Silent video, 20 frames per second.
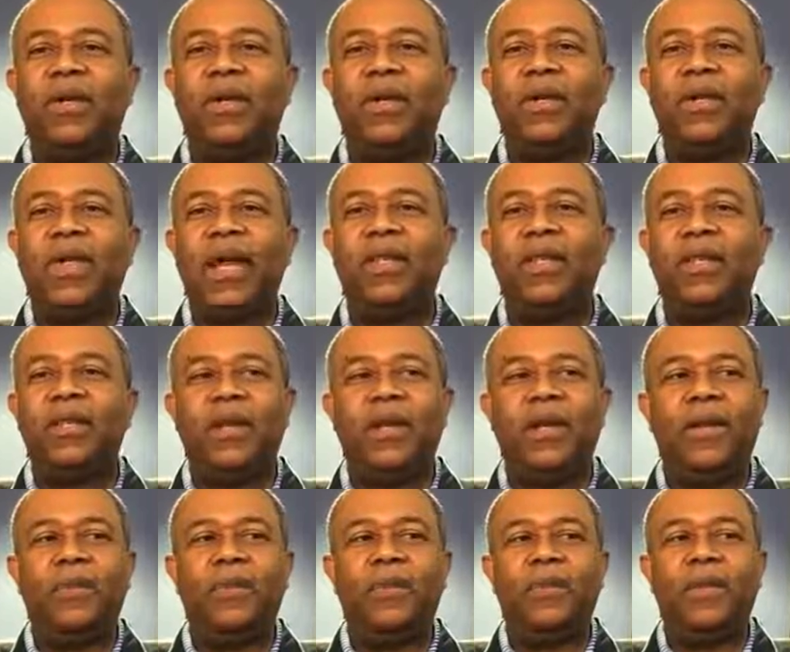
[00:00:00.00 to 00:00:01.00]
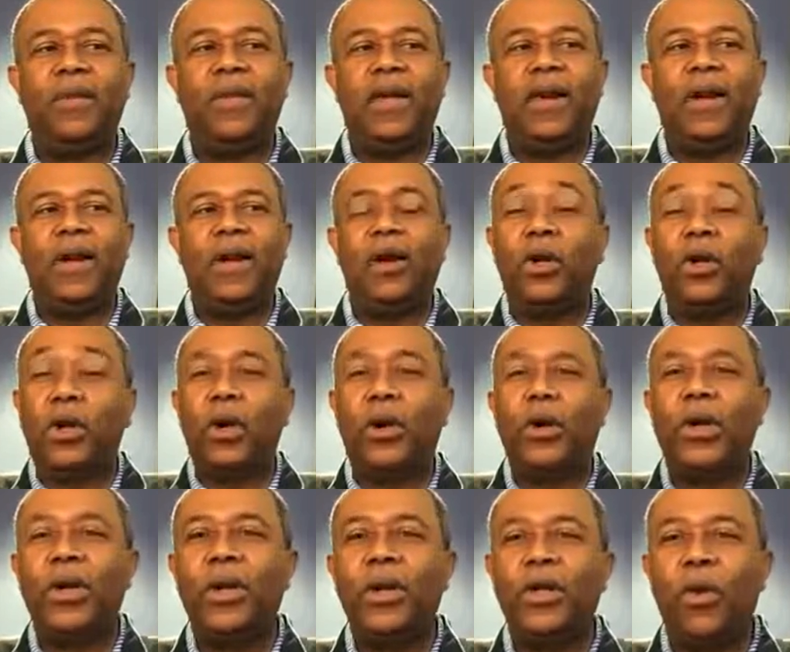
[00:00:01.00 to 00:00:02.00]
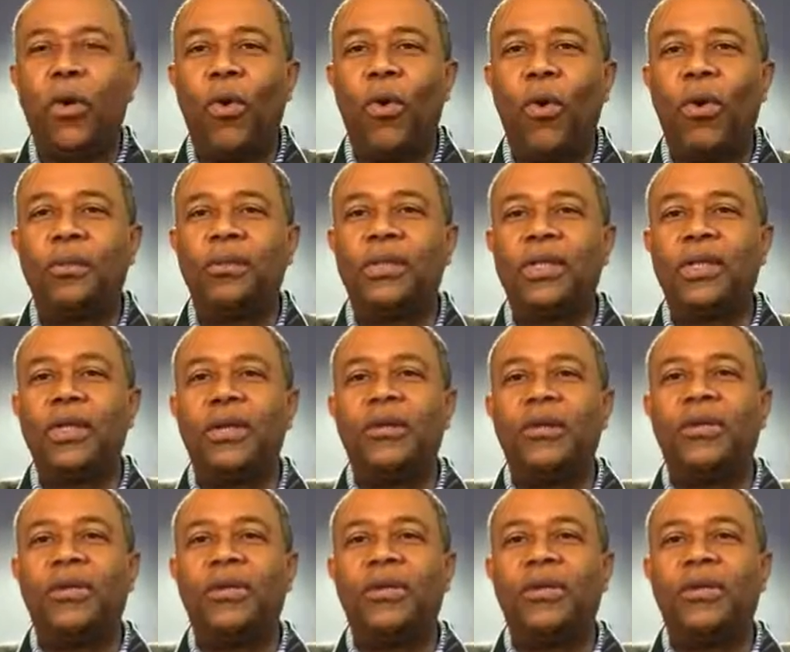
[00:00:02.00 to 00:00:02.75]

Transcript: not the uh, current norms,